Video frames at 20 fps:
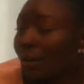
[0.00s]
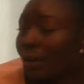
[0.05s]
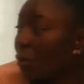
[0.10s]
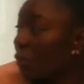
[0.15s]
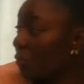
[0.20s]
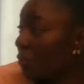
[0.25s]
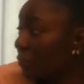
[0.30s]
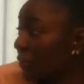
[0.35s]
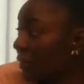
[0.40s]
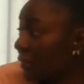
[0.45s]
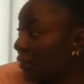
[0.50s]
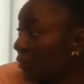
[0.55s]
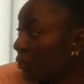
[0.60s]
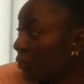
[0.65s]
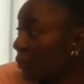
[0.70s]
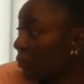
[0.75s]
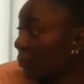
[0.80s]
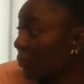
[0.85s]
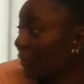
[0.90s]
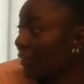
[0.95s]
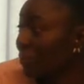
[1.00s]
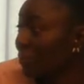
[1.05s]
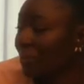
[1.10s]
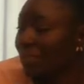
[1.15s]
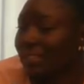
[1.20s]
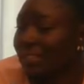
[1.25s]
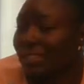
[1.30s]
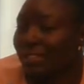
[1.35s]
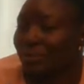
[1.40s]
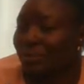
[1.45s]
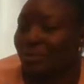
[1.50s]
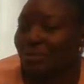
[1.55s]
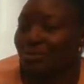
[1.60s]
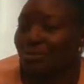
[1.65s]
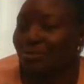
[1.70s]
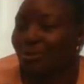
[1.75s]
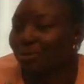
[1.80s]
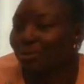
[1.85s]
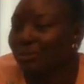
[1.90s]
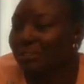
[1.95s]
conflict. So the business was
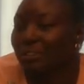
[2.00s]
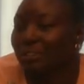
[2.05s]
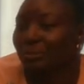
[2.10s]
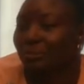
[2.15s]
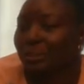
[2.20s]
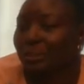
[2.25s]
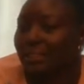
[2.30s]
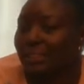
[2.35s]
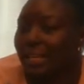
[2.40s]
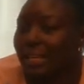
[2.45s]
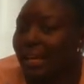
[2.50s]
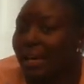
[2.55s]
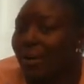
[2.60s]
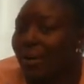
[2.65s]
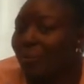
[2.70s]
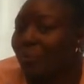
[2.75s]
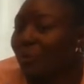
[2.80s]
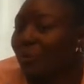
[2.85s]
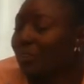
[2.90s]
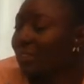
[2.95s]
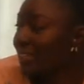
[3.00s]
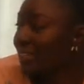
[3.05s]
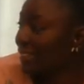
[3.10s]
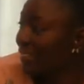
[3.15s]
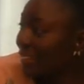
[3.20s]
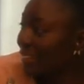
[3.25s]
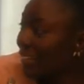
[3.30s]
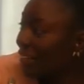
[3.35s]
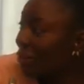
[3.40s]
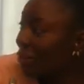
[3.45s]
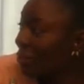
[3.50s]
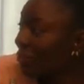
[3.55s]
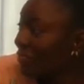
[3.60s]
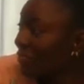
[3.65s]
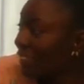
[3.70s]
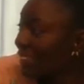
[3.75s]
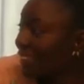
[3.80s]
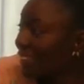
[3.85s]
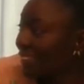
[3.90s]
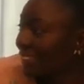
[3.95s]
struggling with both the internal
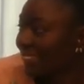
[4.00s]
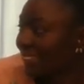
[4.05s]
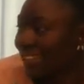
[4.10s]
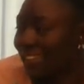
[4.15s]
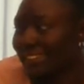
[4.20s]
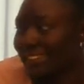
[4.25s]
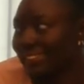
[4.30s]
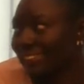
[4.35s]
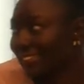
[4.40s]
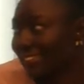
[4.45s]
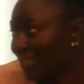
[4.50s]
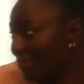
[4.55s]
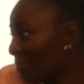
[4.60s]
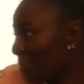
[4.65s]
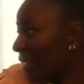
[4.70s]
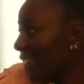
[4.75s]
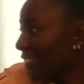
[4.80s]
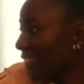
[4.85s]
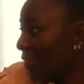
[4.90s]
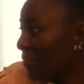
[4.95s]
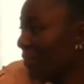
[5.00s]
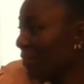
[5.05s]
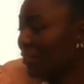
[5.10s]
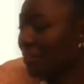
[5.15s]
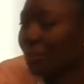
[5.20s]
conflict and the pandemic.